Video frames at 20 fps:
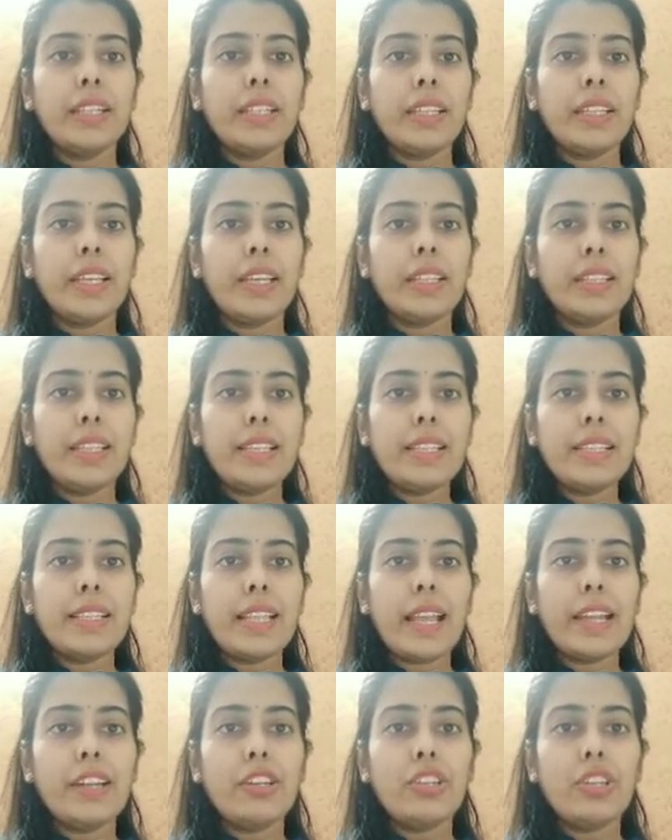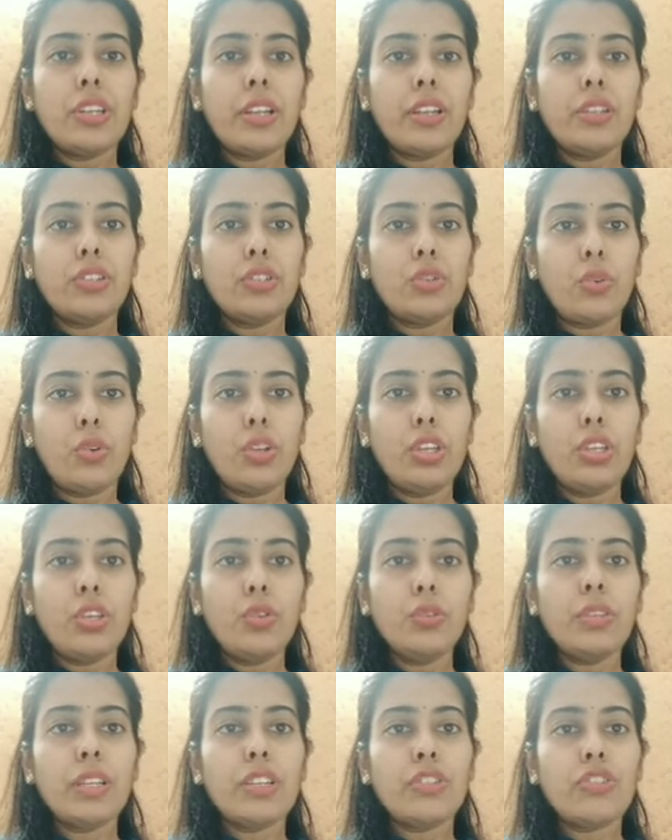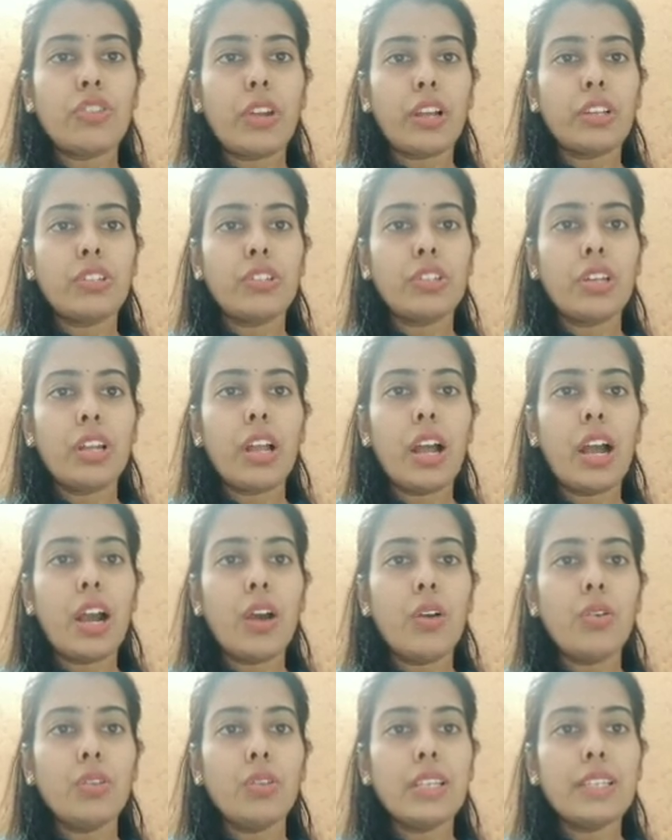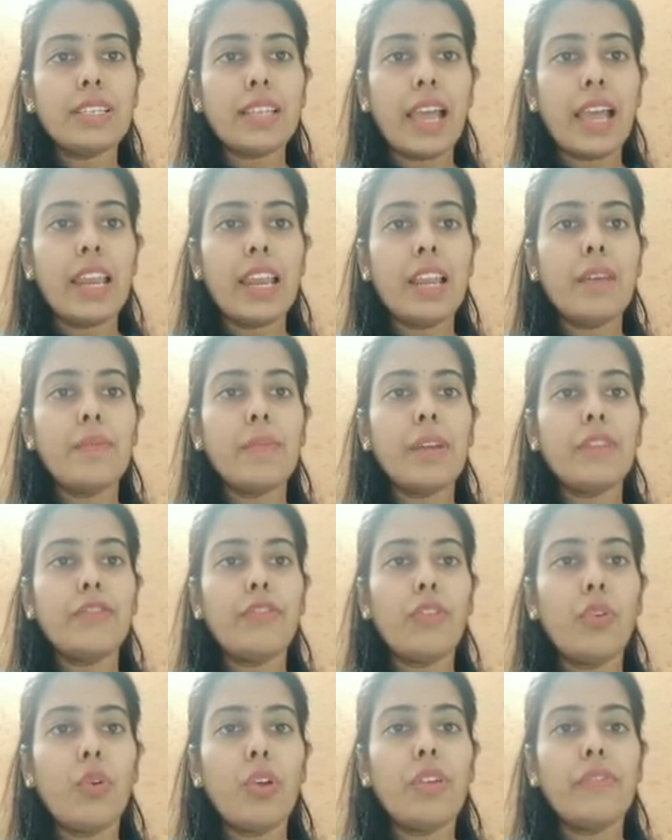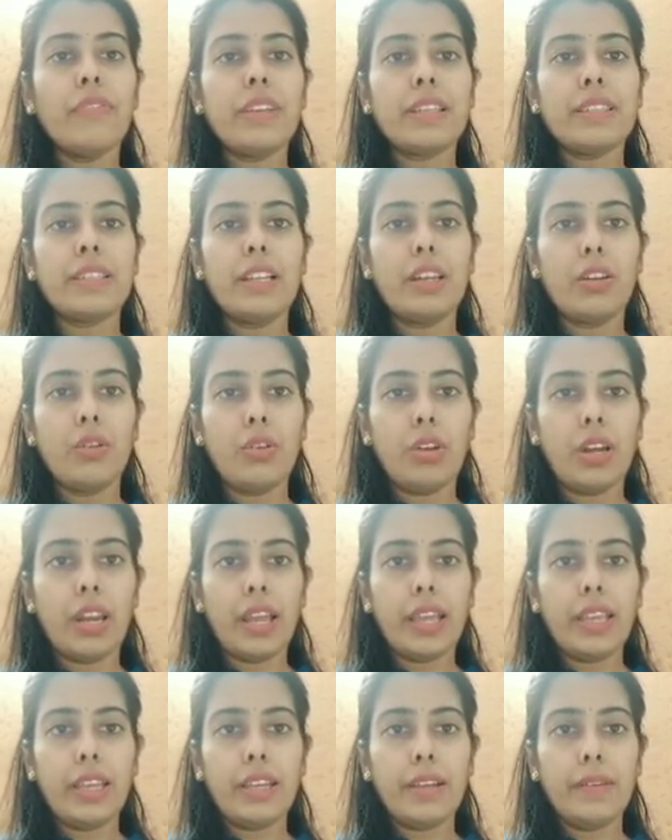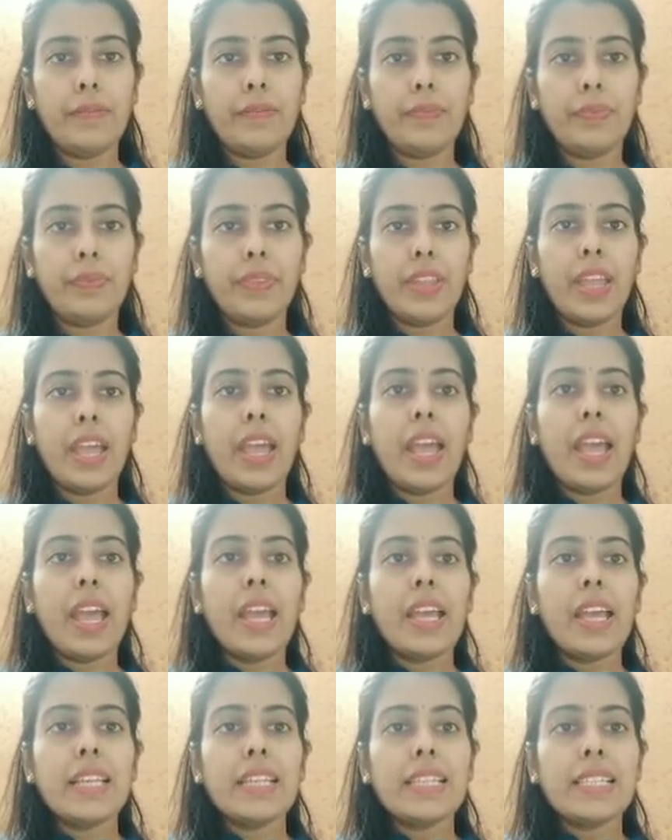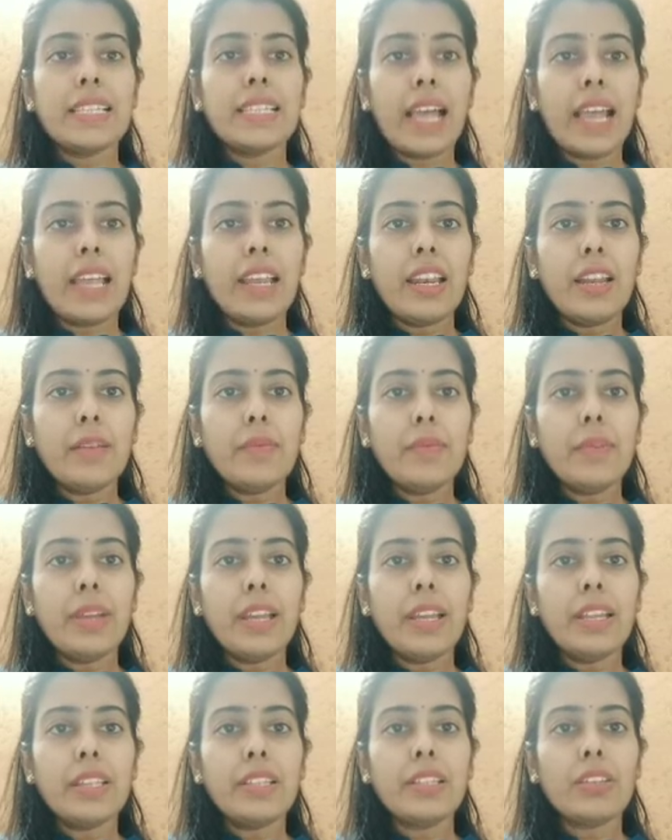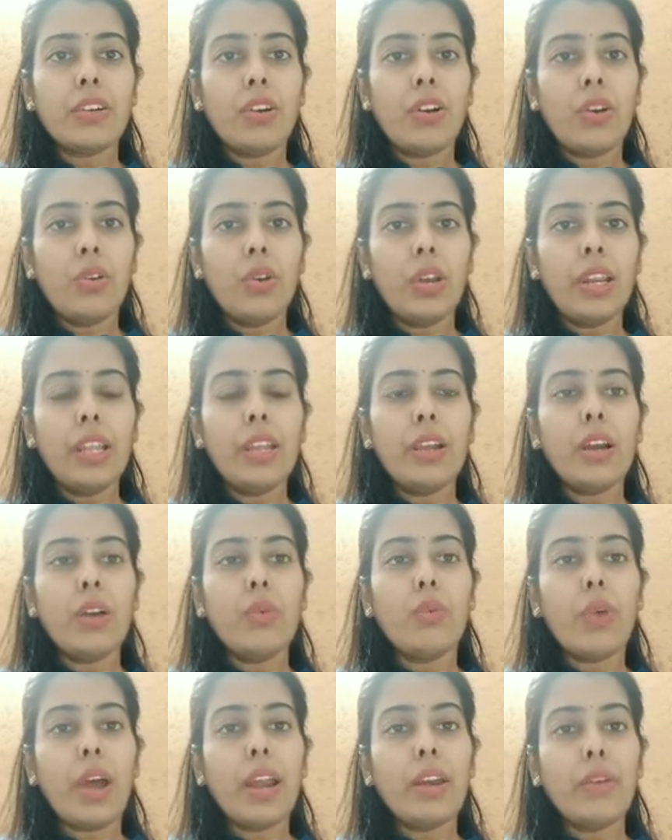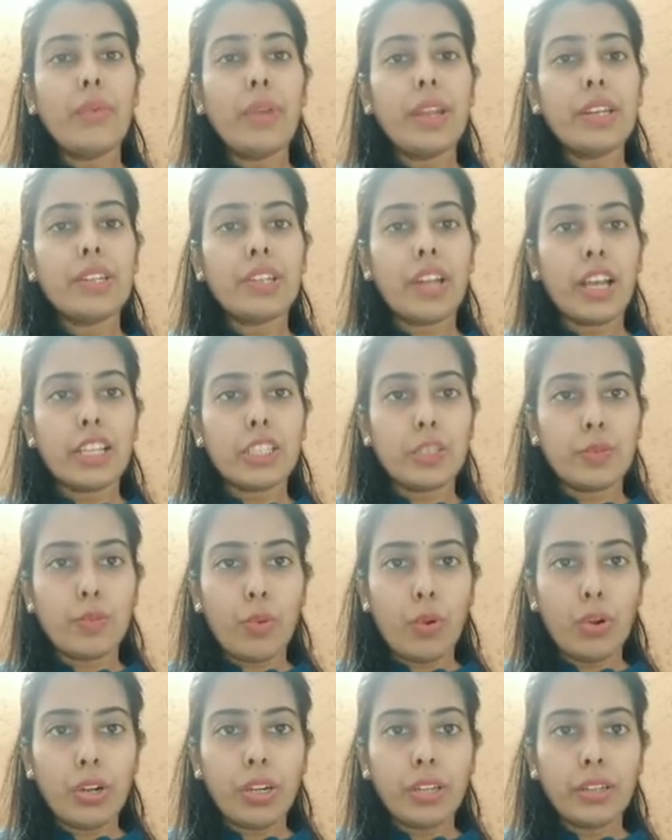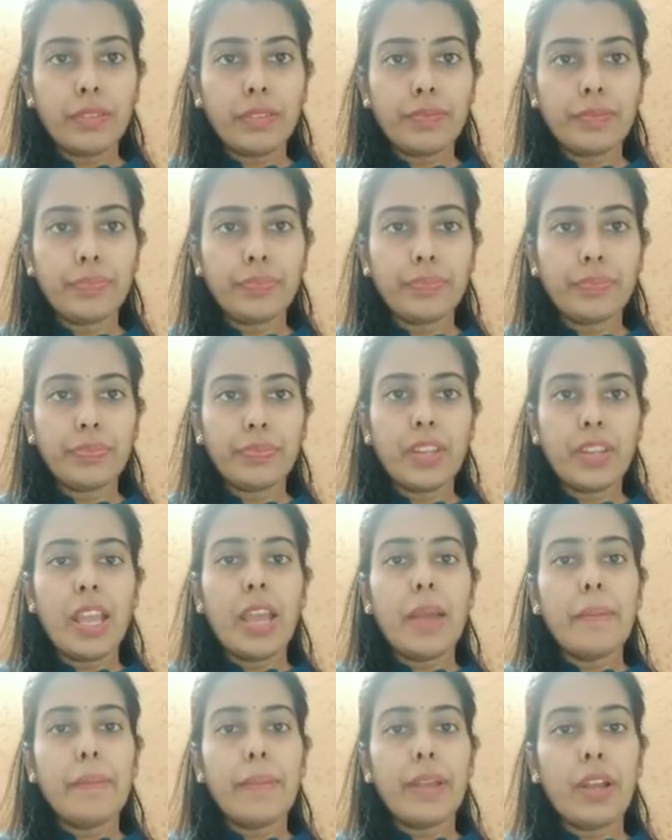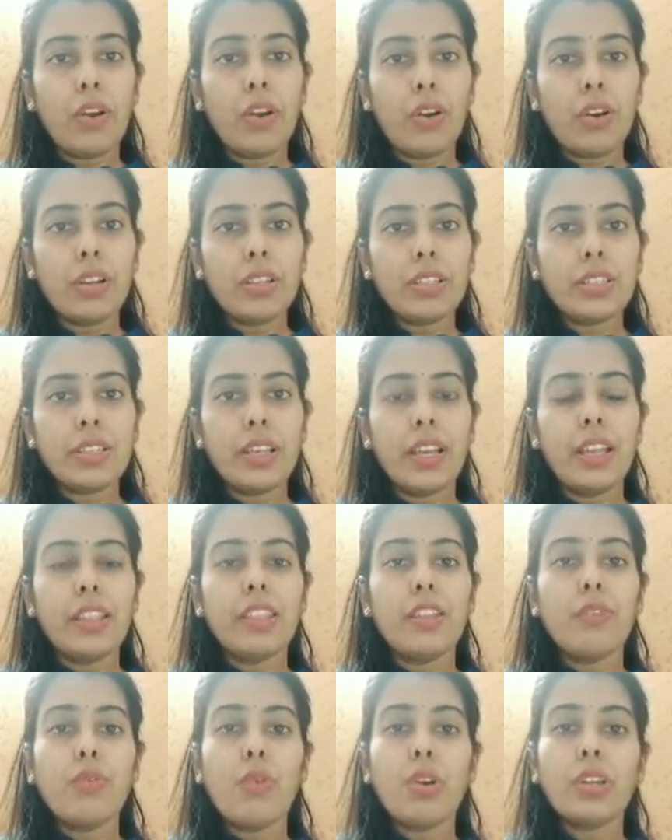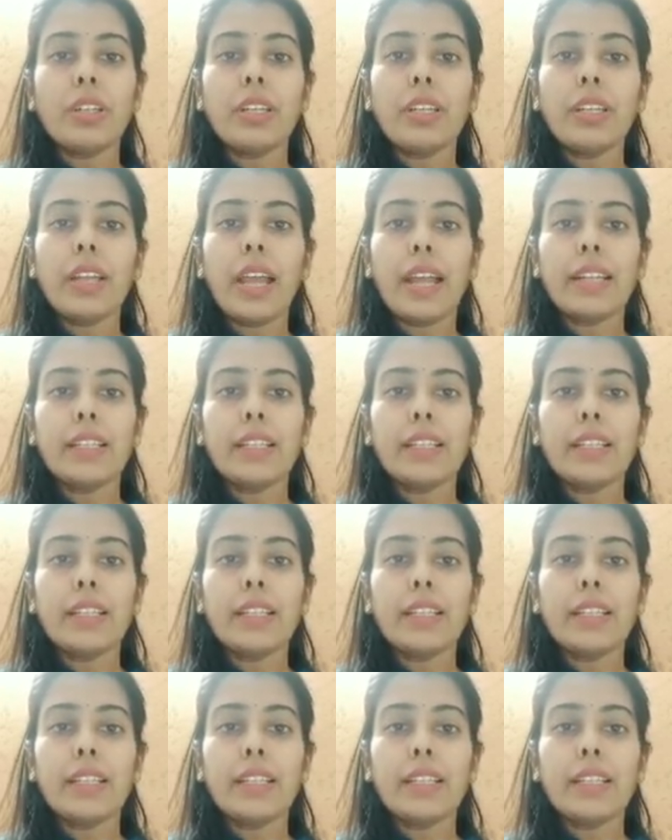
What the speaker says: This slide is showing you the structure, how the xylem and phloem vessel look like. Xylem is only a one-way transport because the water and the